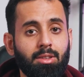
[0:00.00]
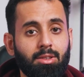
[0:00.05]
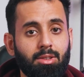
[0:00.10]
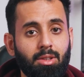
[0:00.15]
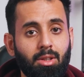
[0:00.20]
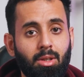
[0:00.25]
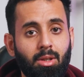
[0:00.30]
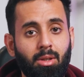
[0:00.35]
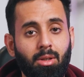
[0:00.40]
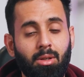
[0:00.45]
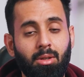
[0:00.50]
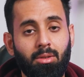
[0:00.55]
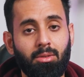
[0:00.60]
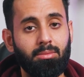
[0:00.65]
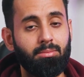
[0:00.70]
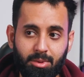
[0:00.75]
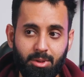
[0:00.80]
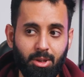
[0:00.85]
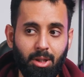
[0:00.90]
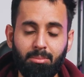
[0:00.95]

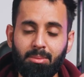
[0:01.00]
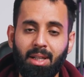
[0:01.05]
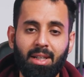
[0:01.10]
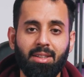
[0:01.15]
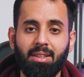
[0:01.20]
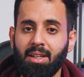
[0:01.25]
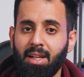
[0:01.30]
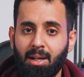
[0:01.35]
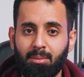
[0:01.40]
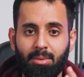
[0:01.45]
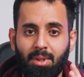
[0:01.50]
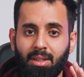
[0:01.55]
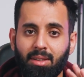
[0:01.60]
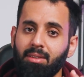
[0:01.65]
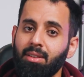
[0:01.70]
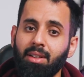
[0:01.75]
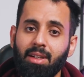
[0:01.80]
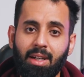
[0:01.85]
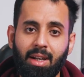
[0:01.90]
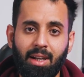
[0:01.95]
so stop that crap that
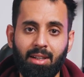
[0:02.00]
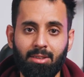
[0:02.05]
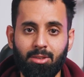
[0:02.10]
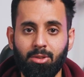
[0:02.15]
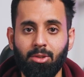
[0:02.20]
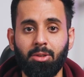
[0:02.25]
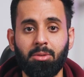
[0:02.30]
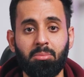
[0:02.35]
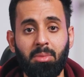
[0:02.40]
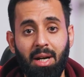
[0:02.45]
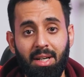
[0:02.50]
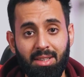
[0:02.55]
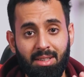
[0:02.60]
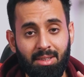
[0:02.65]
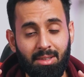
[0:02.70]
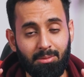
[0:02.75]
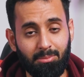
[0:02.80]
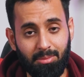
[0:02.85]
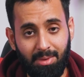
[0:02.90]
good grades don't matter.